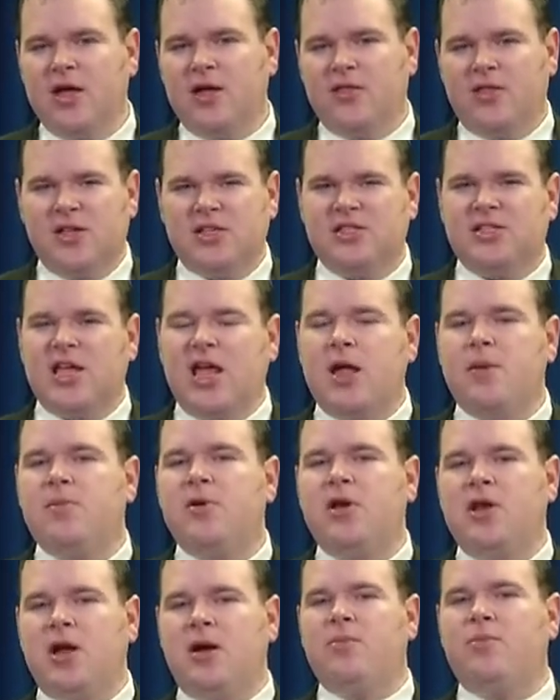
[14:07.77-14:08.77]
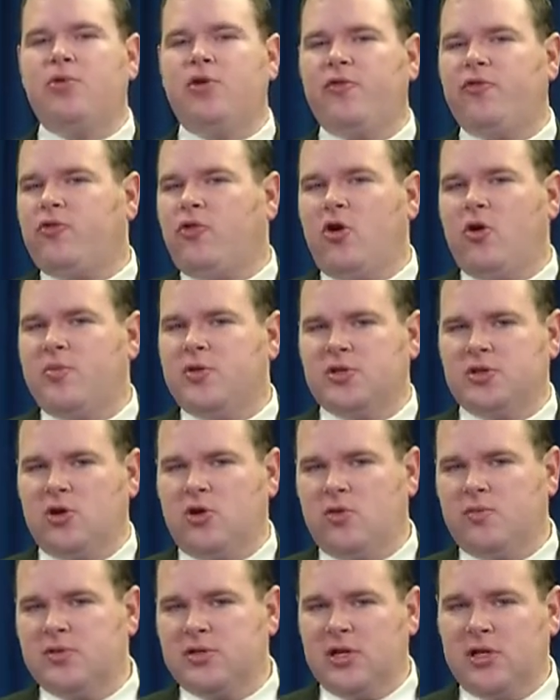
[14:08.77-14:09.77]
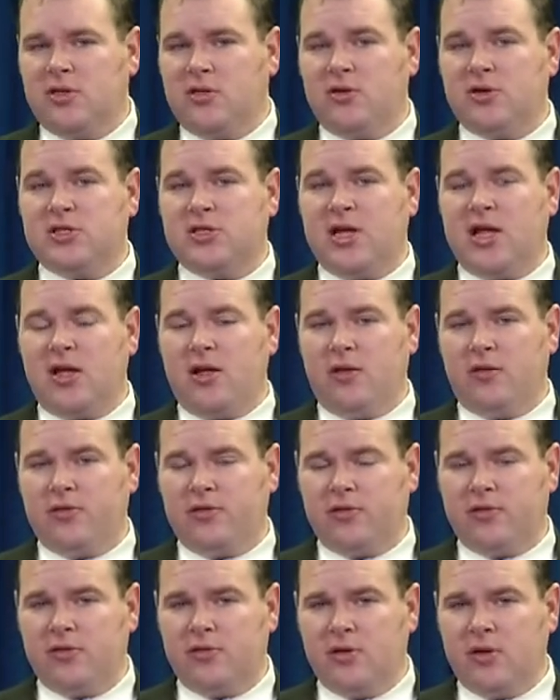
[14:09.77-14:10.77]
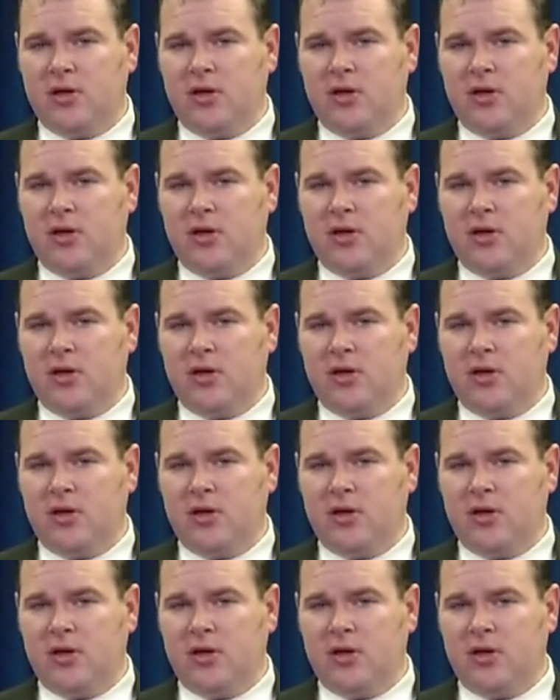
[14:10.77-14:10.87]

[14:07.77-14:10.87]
the same number of chromosomes in their cells?